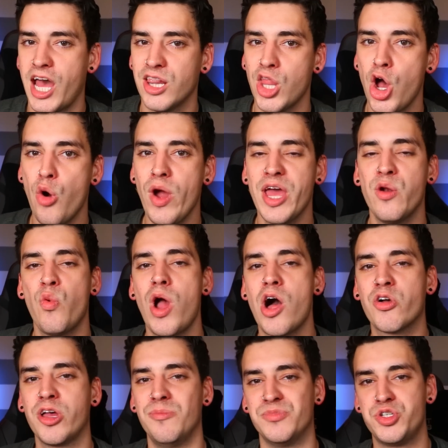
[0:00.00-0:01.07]
Hello and
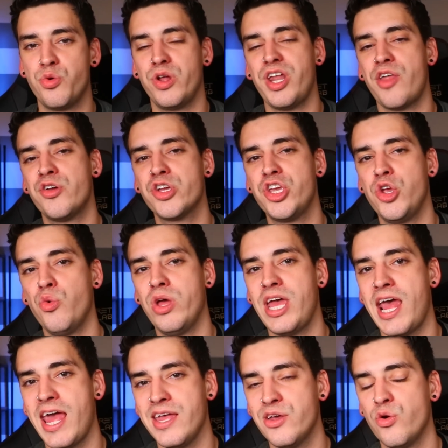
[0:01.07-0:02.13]
welcome to another
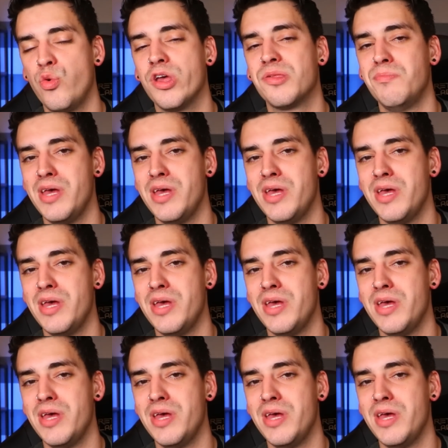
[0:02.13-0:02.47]
Q&A with